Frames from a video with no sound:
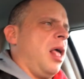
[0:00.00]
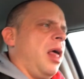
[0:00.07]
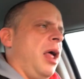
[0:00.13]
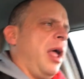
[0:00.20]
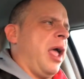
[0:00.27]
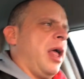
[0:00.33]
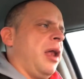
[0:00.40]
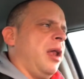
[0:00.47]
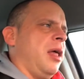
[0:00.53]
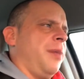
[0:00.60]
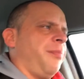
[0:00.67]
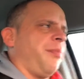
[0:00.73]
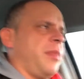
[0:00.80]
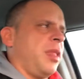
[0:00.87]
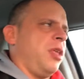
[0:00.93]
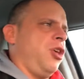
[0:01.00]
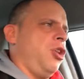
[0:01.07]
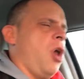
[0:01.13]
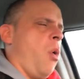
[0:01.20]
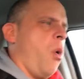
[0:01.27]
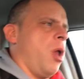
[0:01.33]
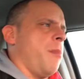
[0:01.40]
And you
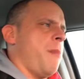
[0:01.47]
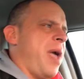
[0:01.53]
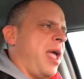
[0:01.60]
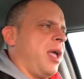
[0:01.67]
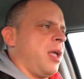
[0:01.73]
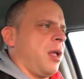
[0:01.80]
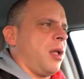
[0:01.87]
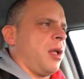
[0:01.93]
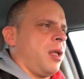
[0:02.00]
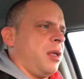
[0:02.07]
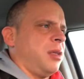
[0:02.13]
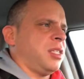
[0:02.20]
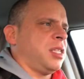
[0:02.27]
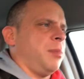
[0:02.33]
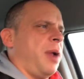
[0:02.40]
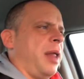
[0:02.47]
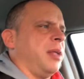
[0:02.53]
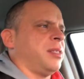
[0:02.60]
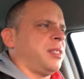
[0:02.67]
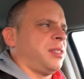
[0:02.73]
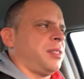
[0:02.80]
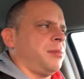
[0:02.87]
don't want to make somebody
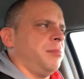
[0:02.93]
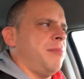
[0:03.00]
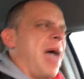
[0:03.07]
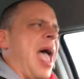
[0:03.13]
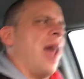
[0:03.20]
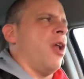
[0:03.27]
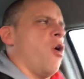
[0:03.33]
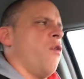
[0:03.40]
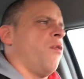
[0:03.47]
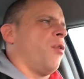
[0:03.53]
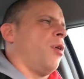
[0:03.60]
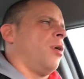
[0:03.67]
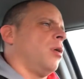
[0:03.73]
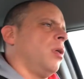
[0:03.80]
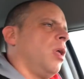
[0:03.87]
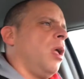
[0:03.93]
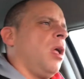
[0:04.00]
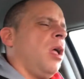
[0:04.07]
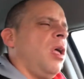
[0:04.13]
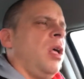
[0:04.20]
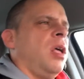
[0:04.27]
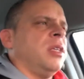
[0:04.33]
mad over,
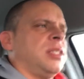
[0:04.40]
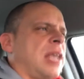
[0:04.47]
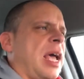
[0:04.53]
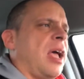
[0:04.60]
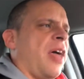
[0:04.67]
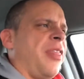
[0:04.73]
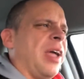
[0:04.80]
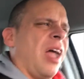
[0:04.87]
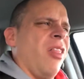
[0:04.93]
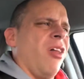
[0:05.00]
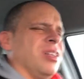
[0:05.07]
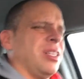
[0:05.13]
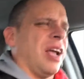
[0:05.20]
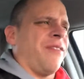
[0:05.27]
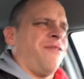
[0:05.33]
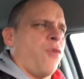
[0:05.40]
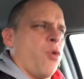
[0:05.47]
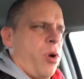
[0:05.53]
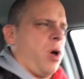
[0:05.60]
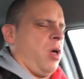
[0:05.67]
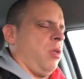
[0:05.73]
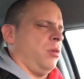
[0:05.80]
say, I think I lost like
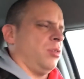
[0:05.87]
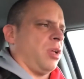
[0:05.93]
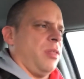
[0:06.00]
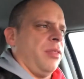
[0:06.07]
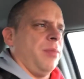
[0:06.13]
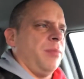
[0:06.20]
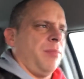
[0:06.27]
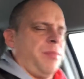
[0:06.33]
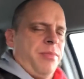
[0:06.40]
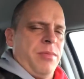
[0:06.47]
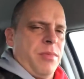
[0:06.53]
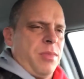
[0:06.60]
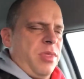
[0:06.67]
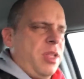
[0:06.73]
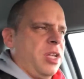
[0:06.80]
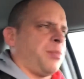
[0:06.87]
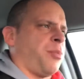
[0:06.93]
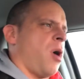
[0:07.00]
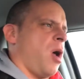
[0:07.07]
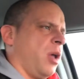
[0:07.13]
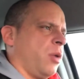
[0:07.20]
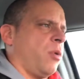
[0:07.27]
$4 on this
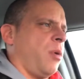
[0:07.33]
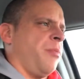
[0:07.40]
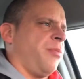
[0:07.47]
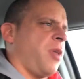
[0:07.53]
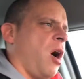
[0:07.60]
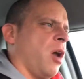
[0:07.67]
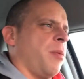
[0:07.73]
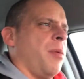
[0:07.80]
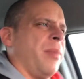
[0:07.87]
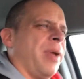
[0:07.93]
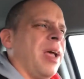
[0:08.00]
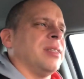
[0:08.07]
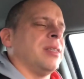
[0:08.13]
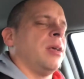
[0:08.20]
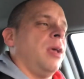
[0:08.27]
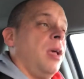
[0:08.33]
product I'm talking about because